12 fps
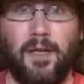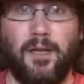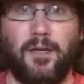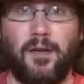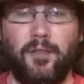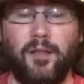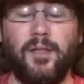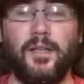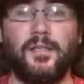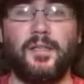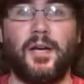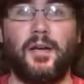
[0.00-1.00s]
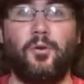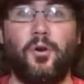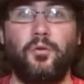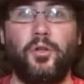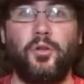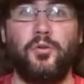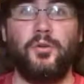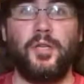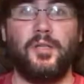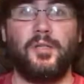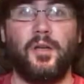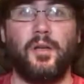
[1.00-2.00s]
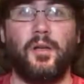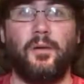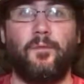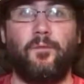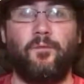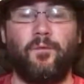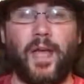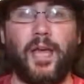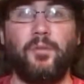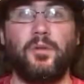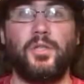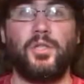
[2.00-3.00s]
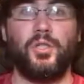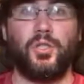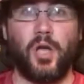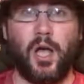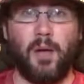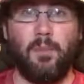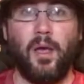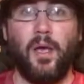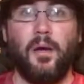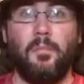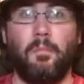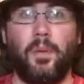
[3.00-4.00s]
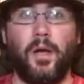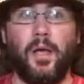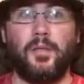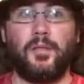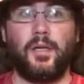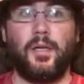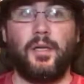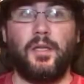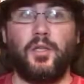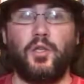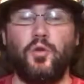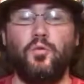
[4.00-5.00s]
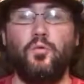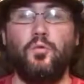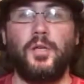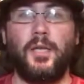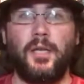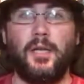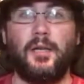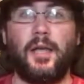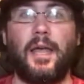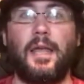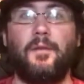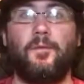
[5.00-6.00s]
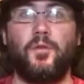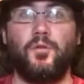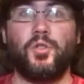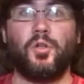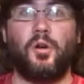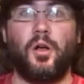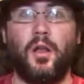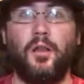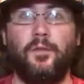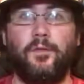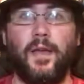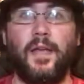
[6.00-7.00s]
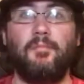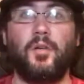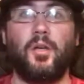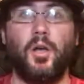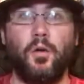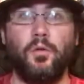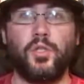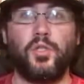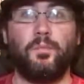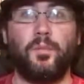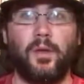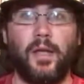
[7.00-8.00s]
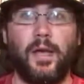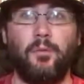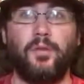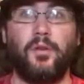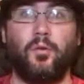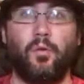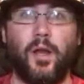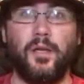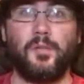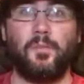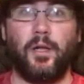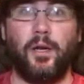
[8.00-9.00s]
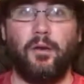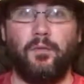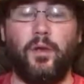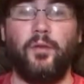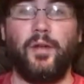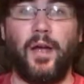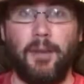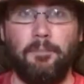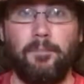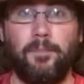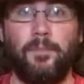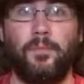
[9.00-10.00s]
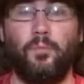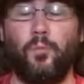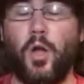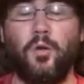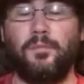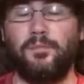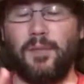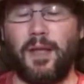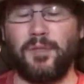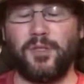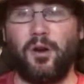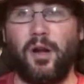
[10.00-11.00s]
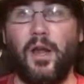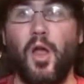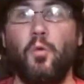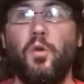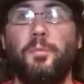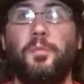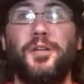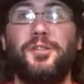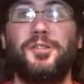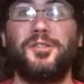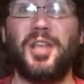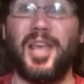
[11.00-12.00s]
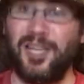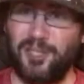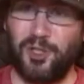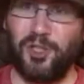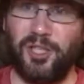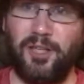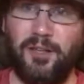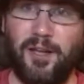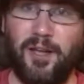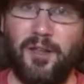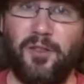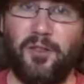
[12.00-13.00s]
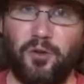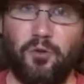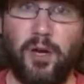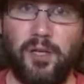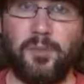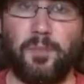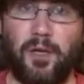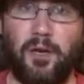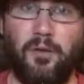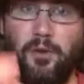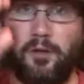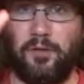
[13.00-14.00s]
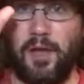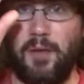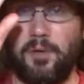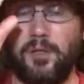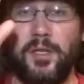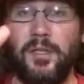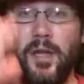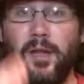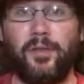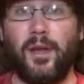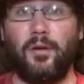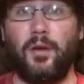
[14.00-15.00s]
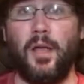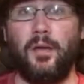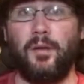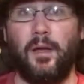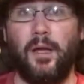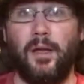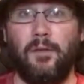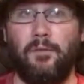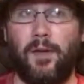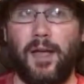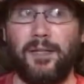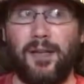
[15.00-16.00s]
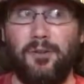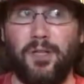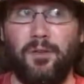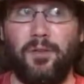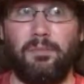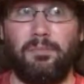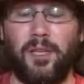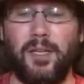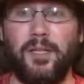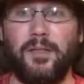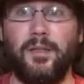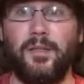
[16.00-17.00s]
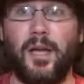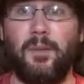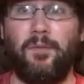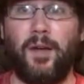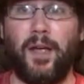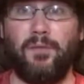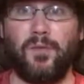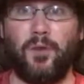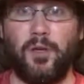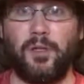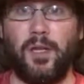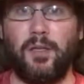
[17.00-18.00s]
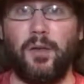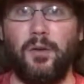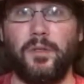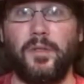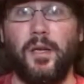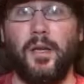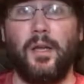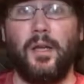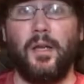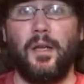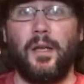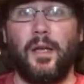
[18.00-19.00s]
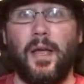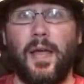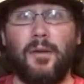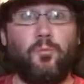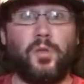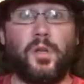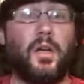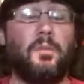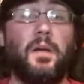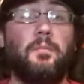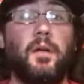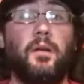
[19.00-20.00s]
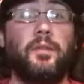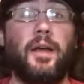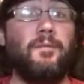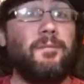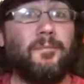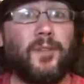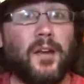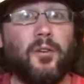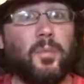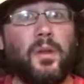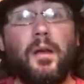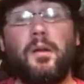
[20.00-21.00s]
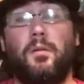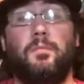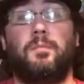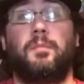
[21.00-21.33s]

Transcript: Nothing against Tyrone Lue. He's done a fabulous job, but you need a future Hall of Fame coach to play with the greatest player of all time. No, I'm sorry, with potentially the greatest player of all time, because he's not there yet. In fact, I don't even think he's in the top 5 as far as that goes. And we're talking about my all-time favorite player.